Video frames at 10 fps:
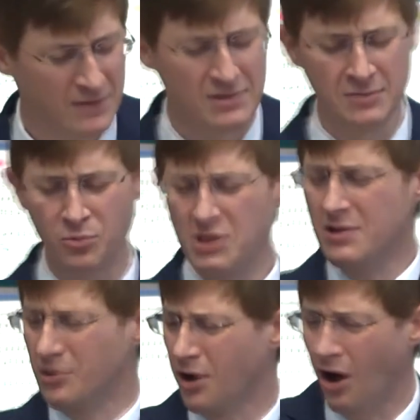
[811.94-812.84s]
That we
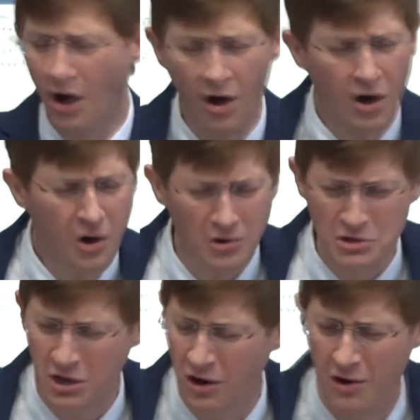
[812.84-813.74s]
are all
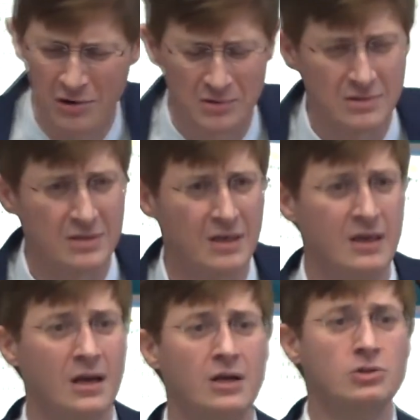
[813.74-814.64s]
called
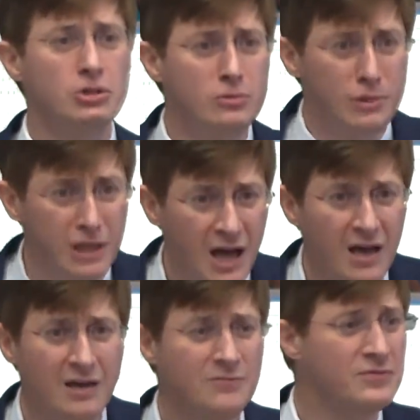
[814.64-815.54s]
to
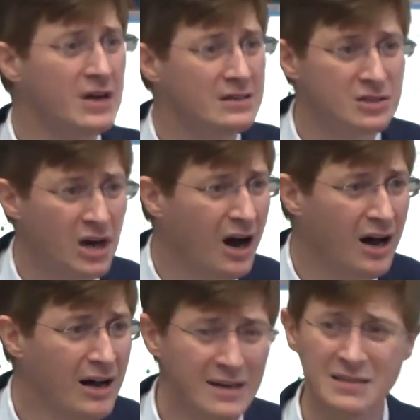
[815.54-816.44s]
love
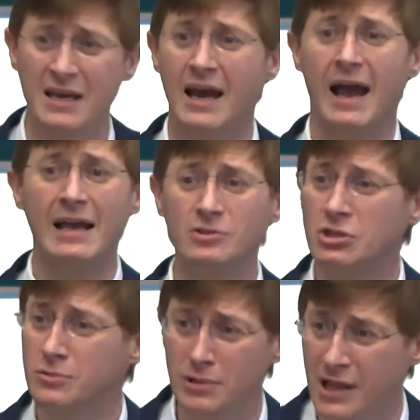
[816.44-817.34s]
God and
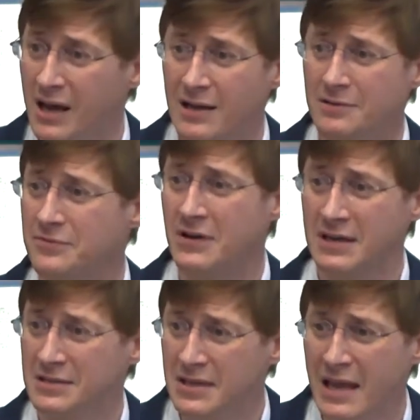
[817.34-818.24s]
to love
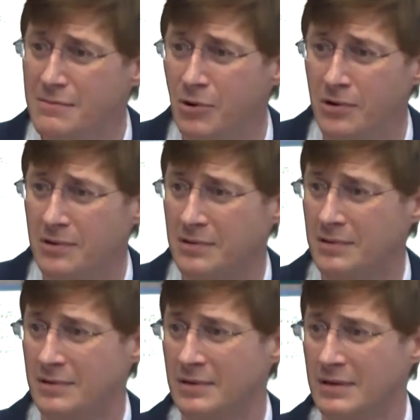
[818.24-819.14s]
neighbor.
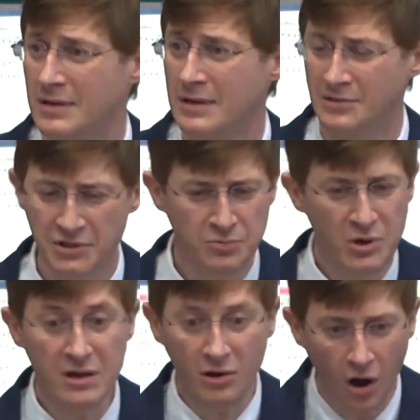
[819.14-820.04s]
That
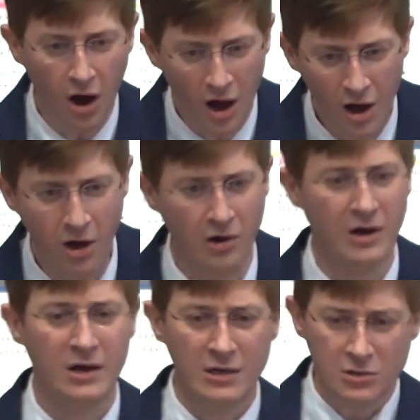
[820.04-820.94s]
we are
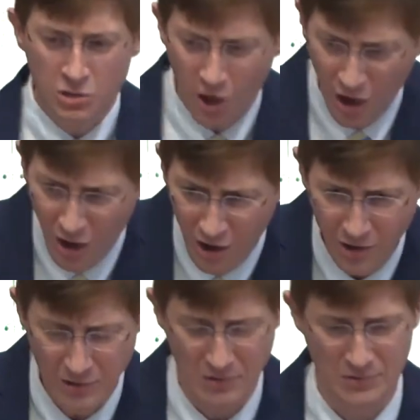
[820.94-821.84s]
all
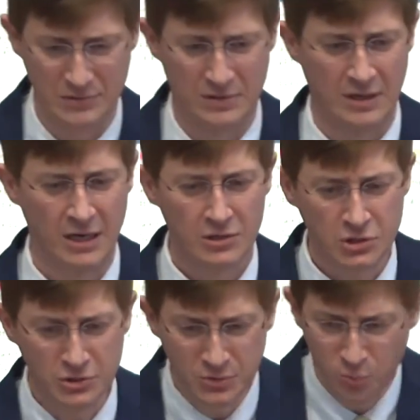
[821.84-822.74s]
called
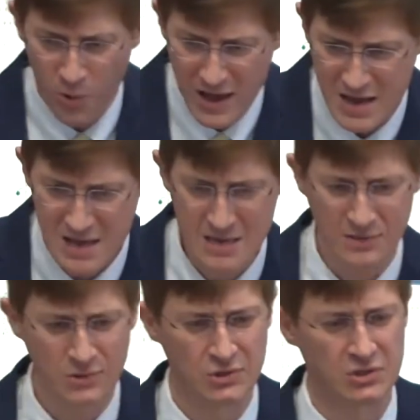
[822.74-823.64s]
to the
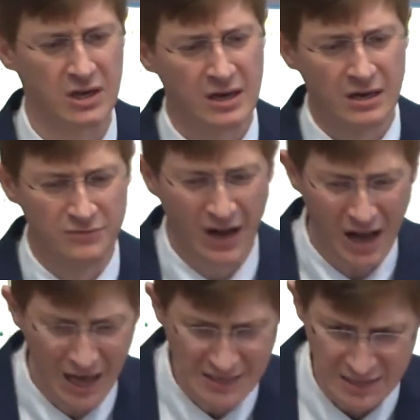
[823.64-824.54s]
ways of
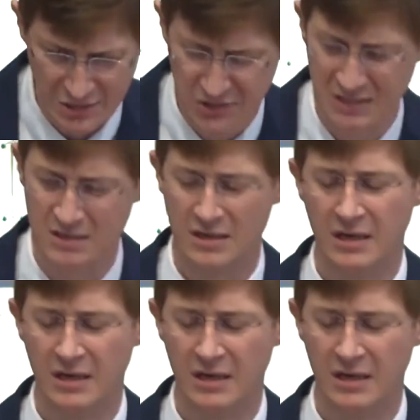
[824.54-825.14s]
honesty,